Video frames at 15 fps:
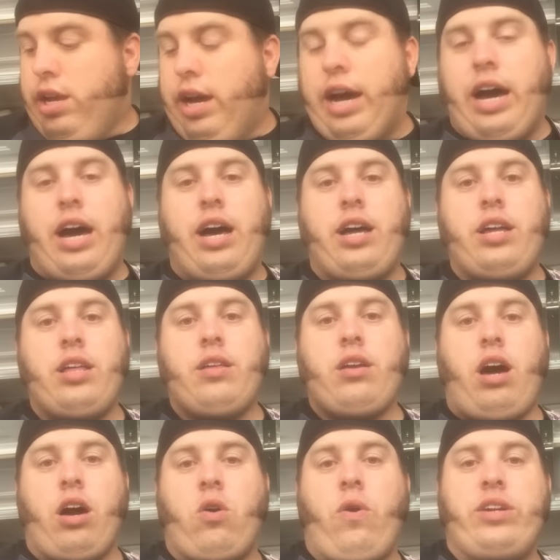Uh,
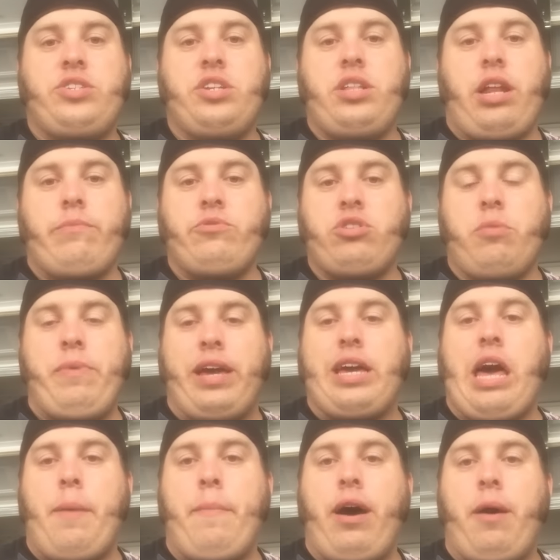a question that I'm sure may
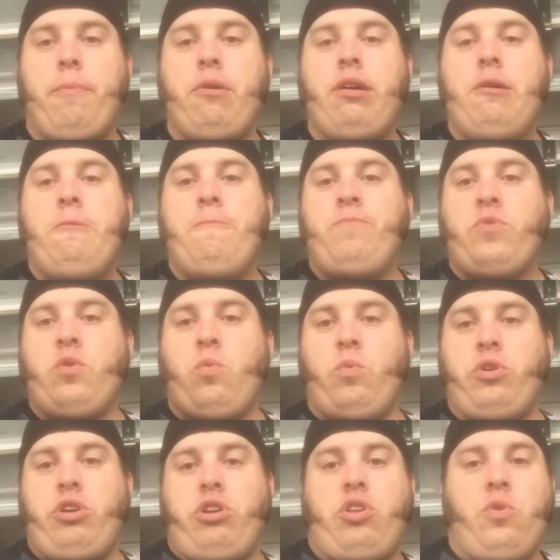come up,
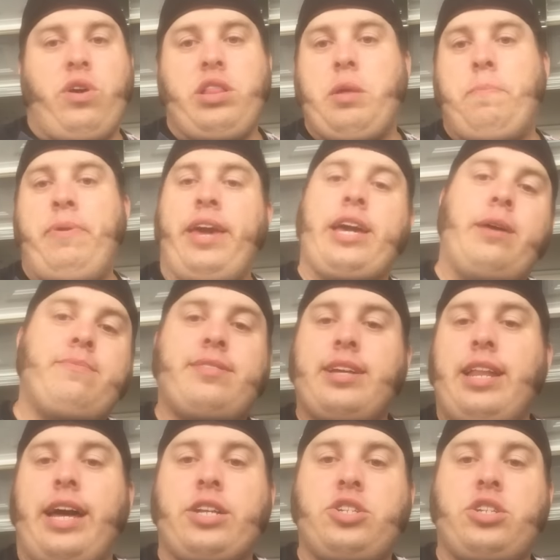when you're doing the pickup
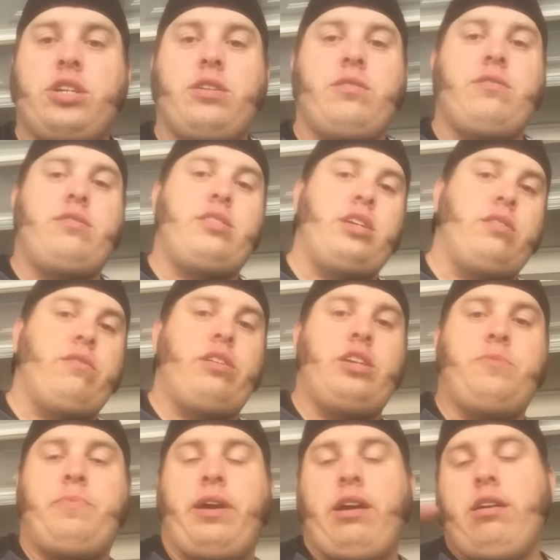selection,
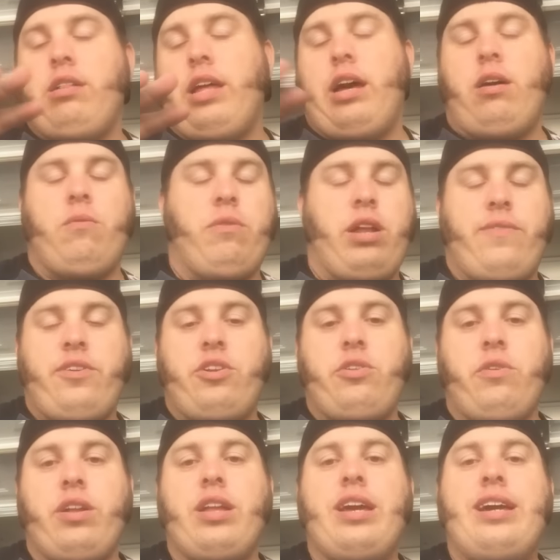series, parallel, whatever you're
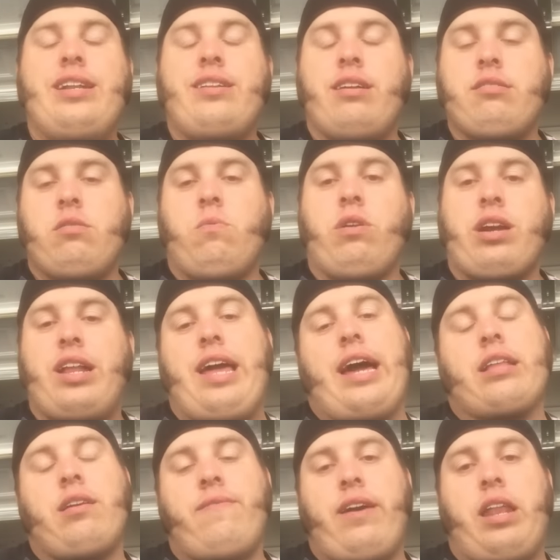doing, doesn't work in
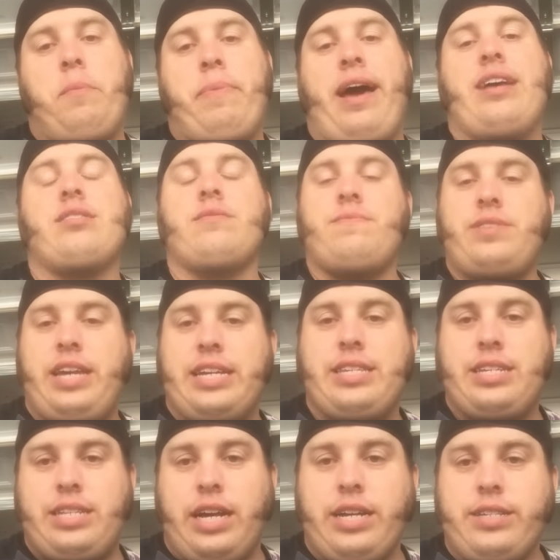active and in passive. Yes,
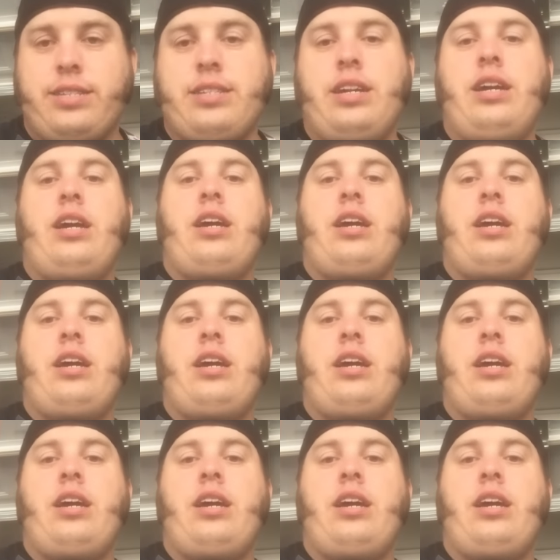it does.